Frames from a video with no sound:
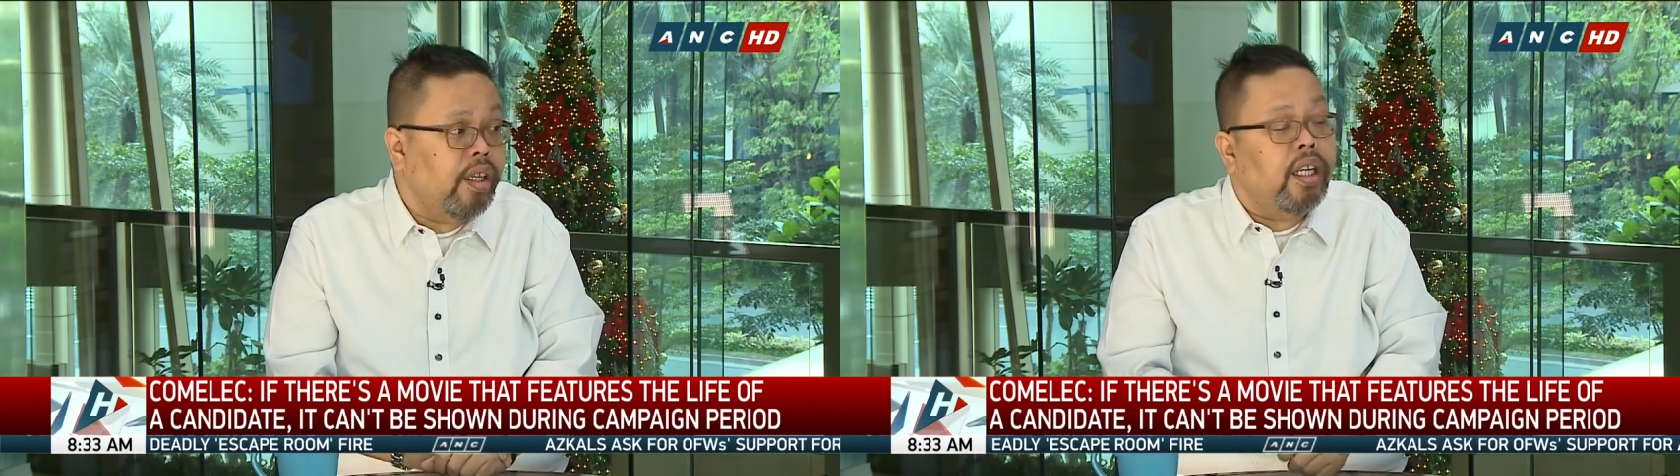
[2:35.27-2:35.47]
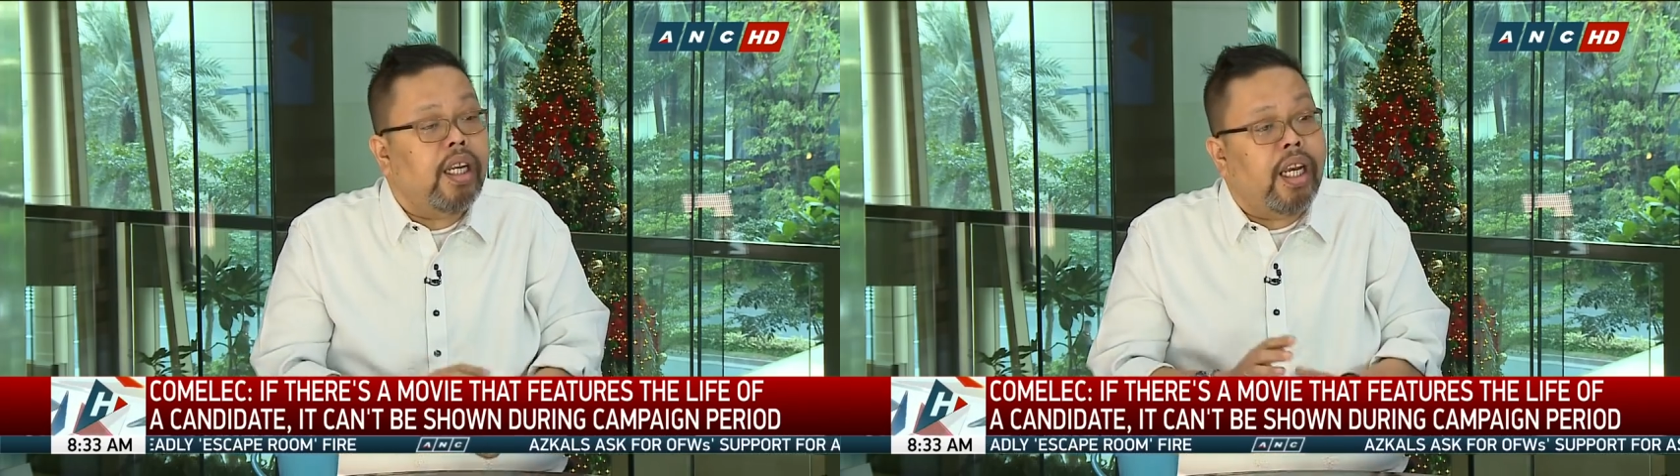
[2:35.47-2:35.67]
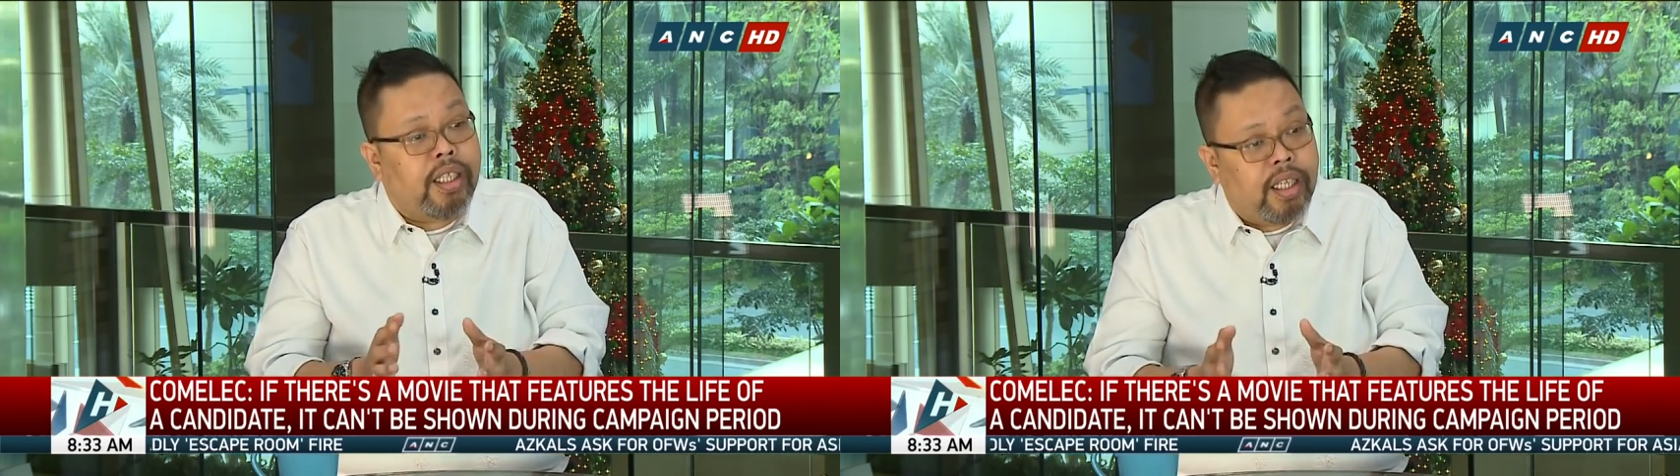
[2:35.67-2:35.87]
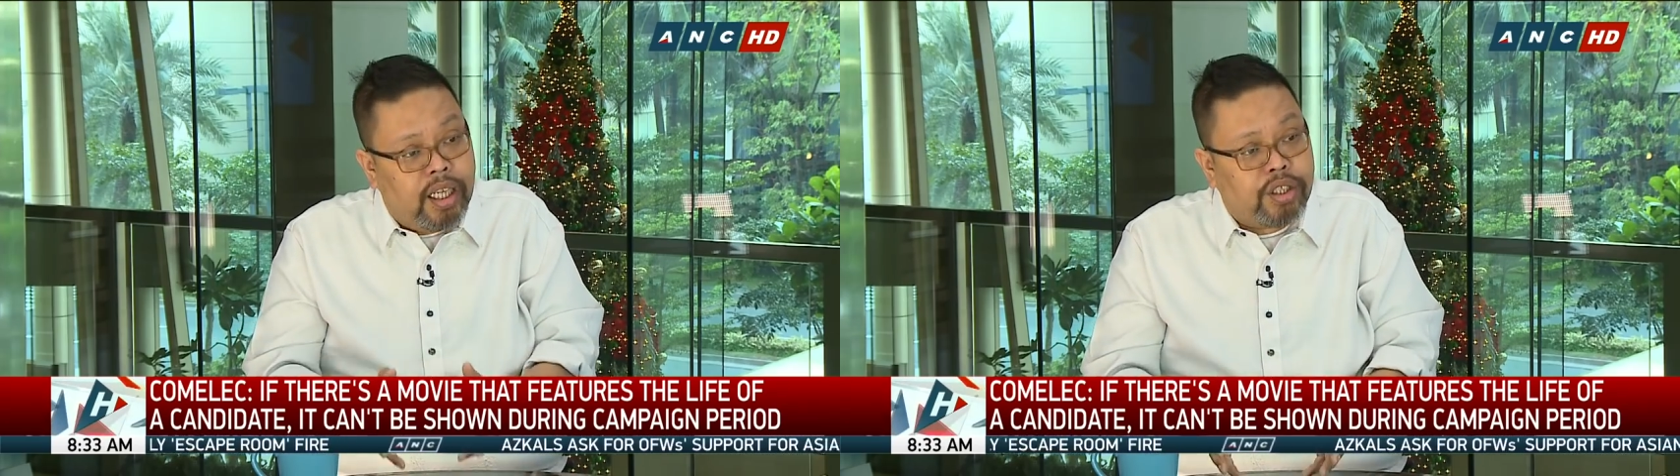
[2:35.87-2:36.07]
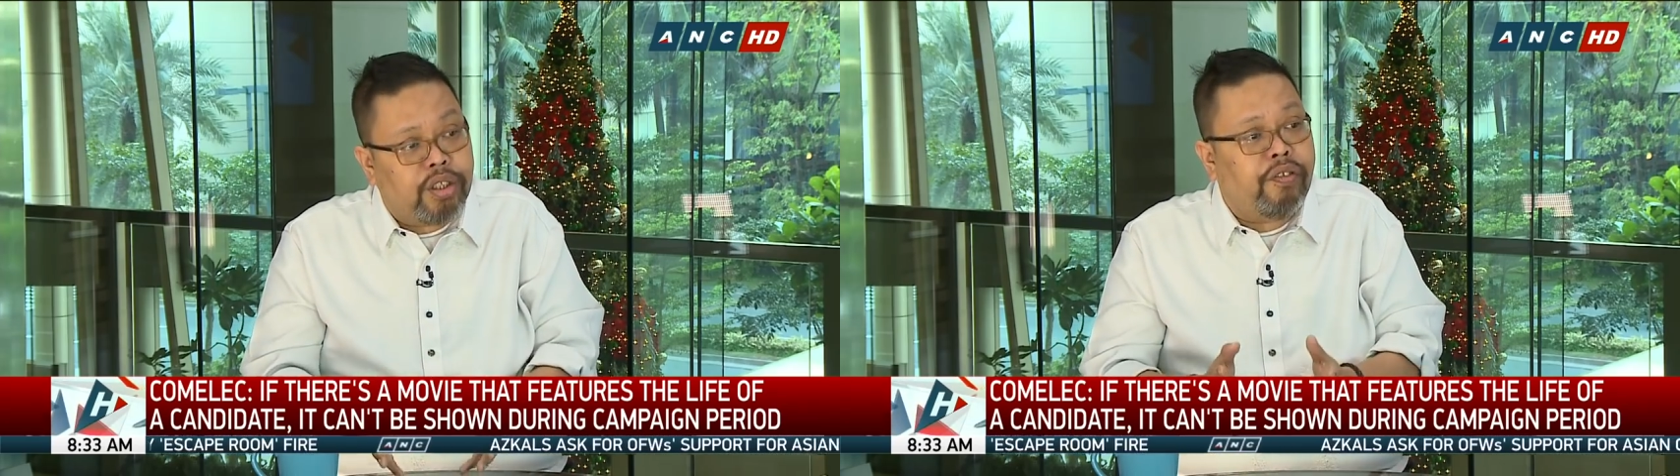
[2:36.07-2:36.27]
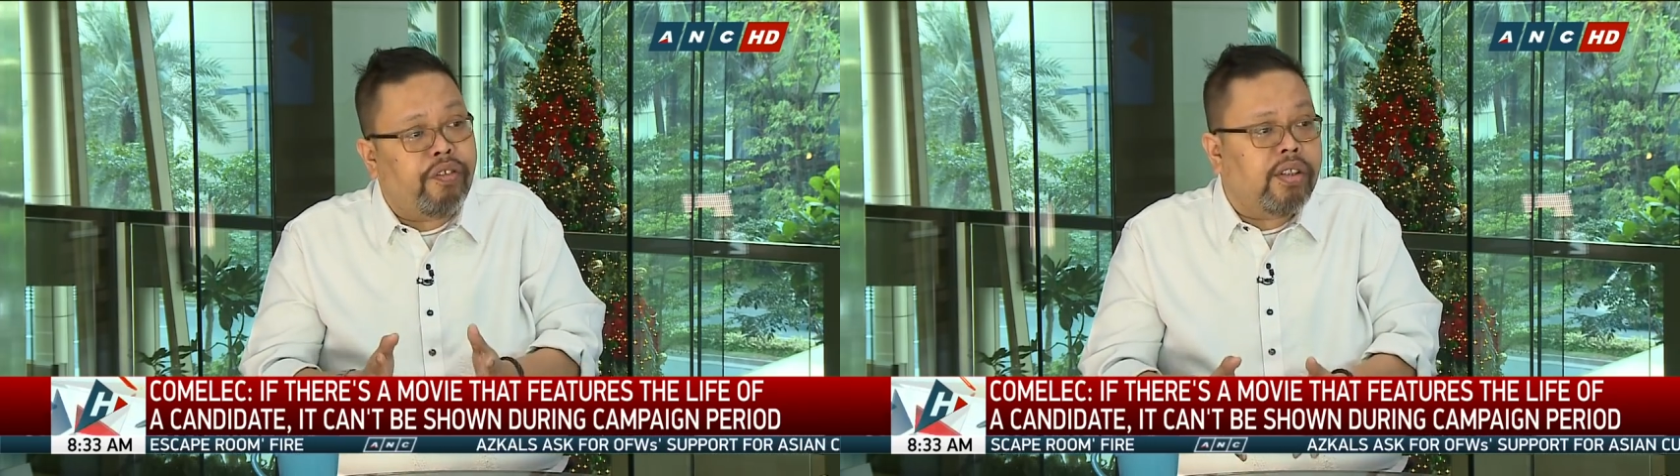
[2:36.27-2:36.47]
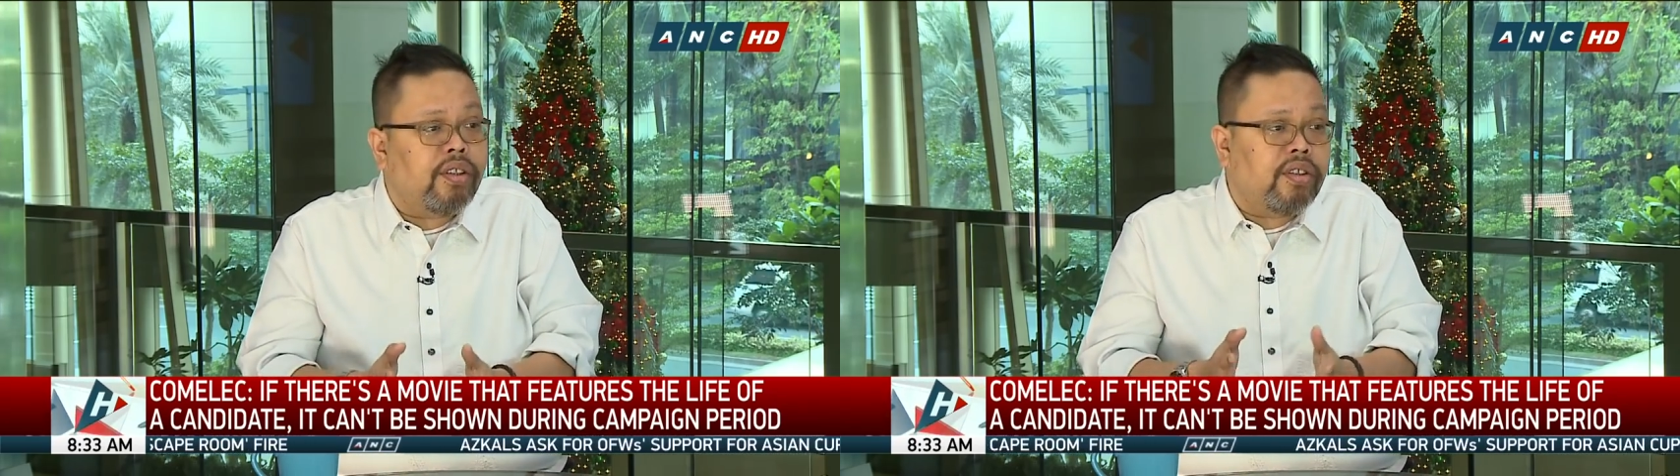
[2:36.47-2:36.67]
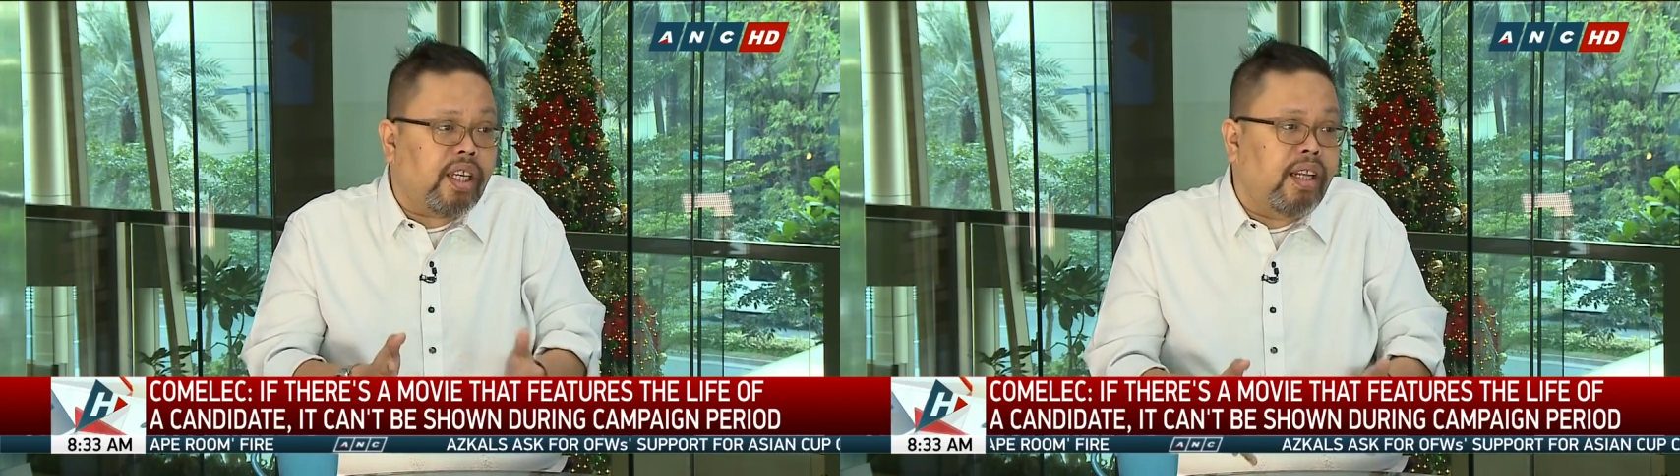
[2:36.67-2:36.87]
Okay. And election
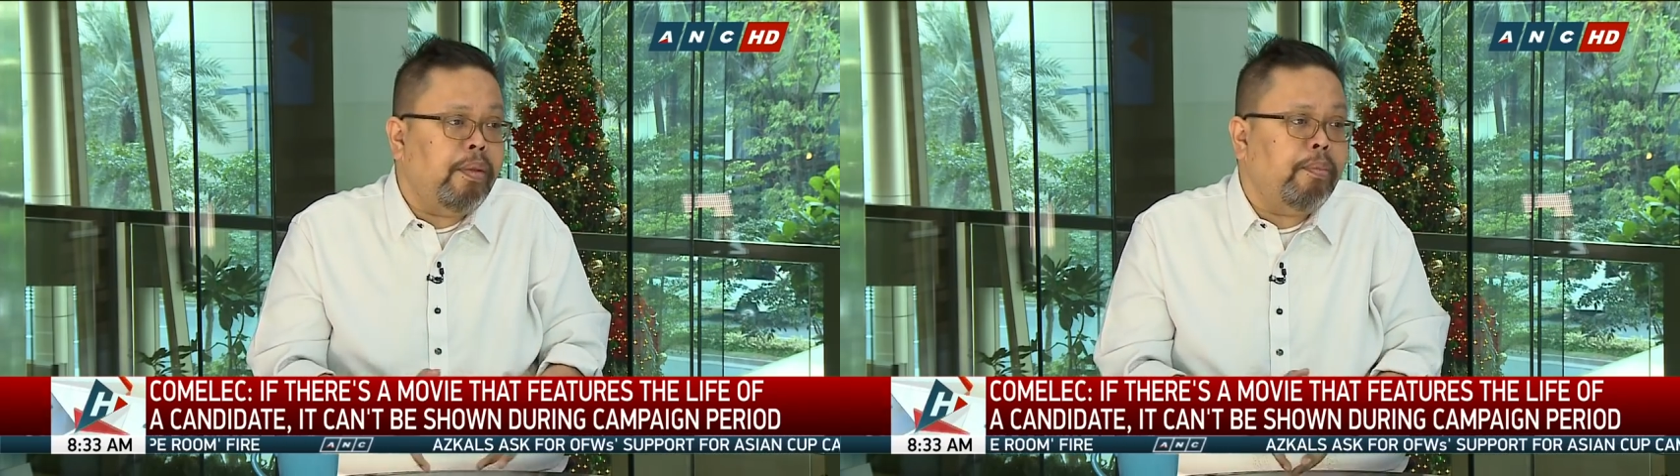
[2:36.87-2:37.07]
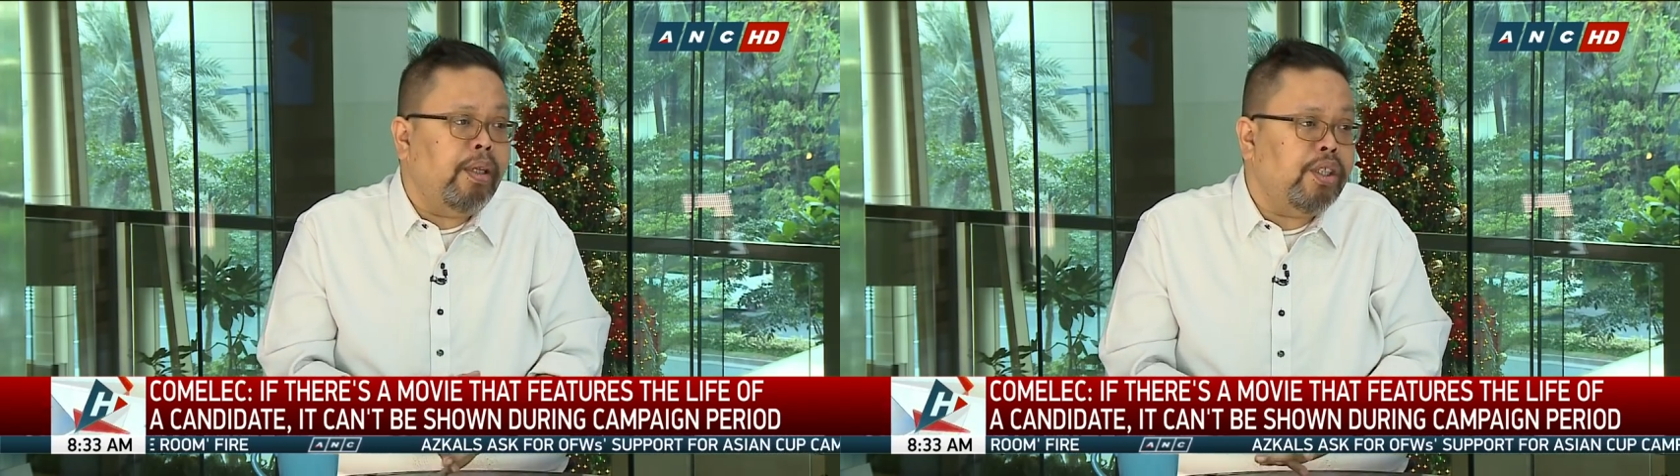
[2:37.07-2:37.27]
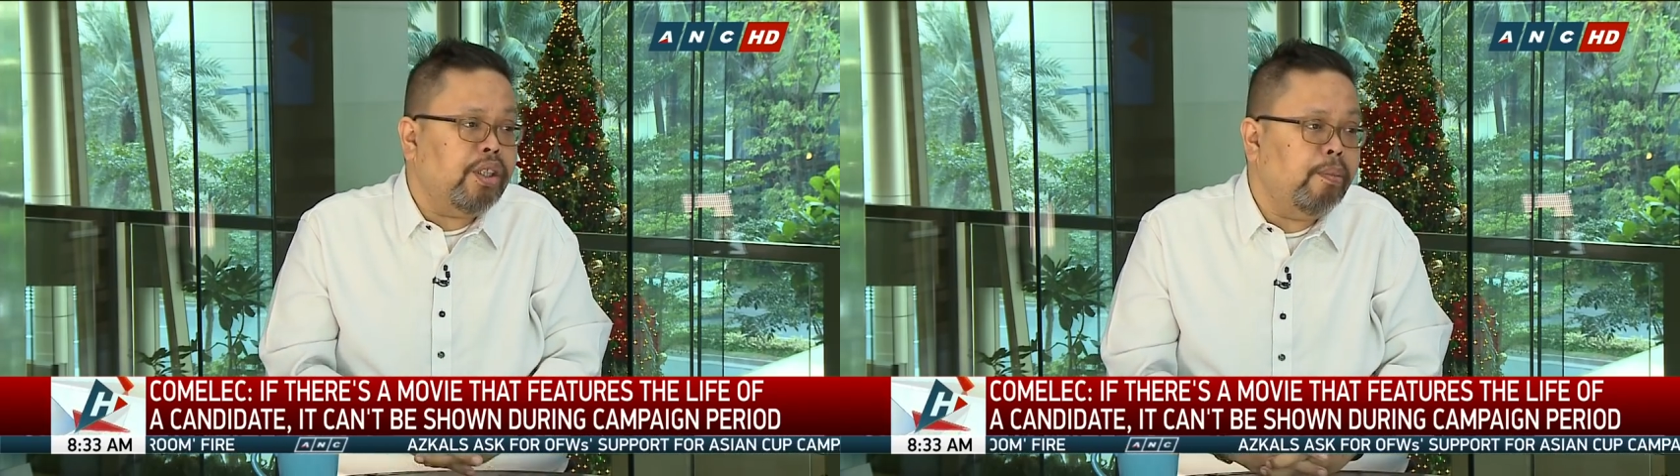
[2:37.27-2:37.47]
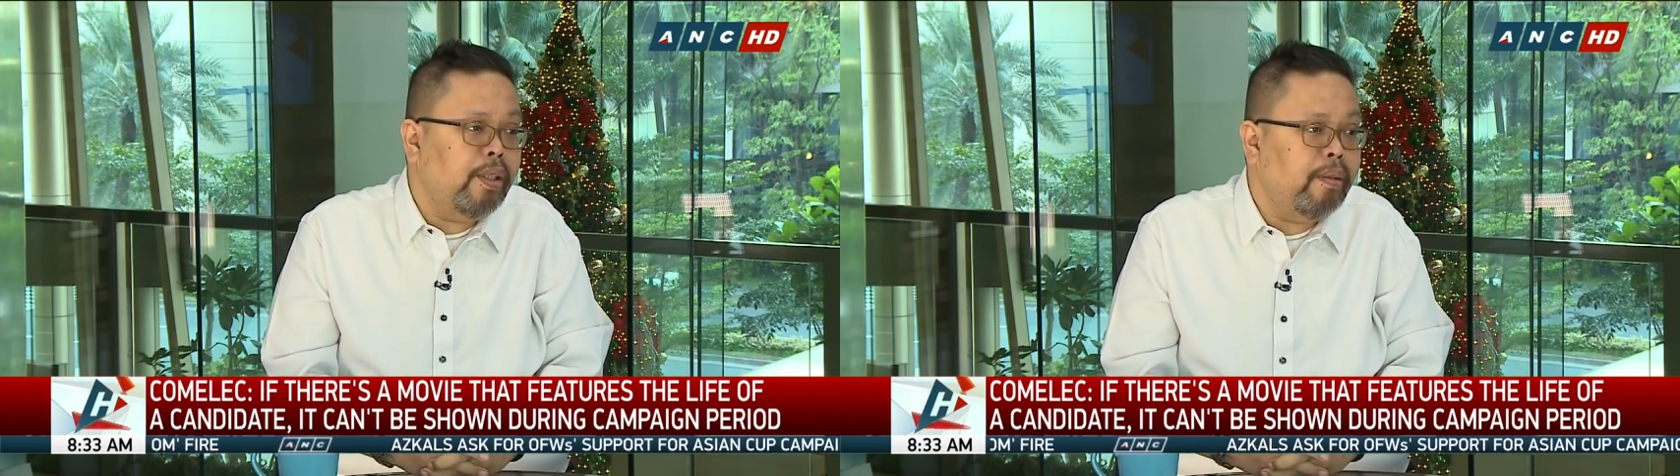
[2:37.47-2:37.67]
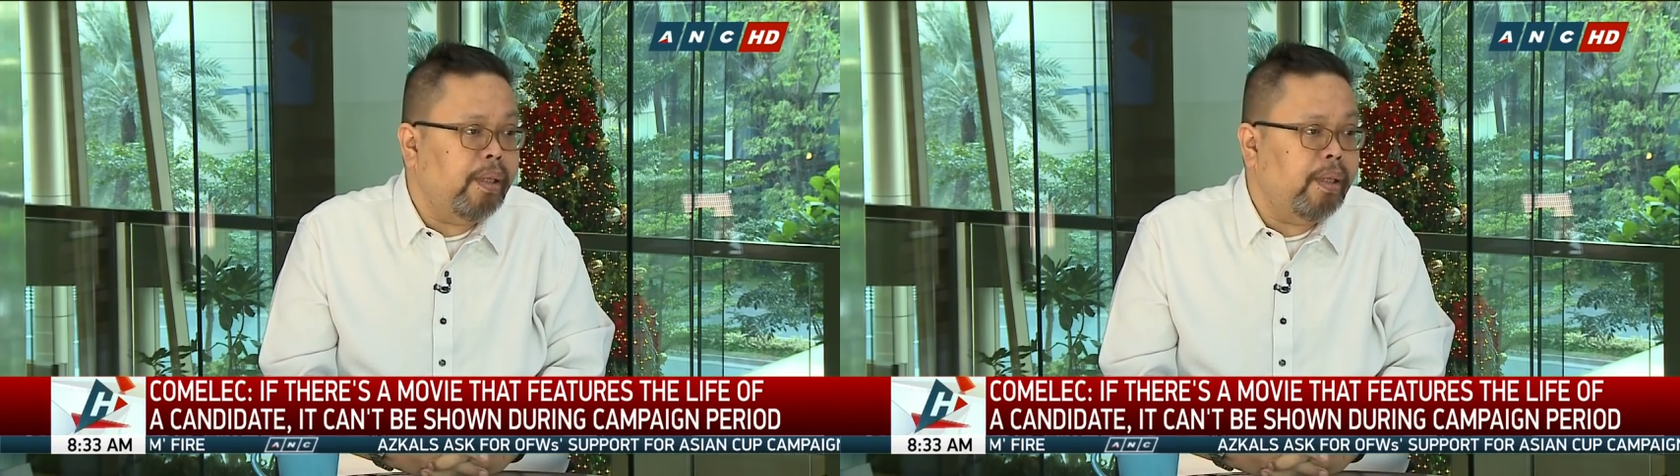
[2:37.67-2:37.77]
offenses can be punishable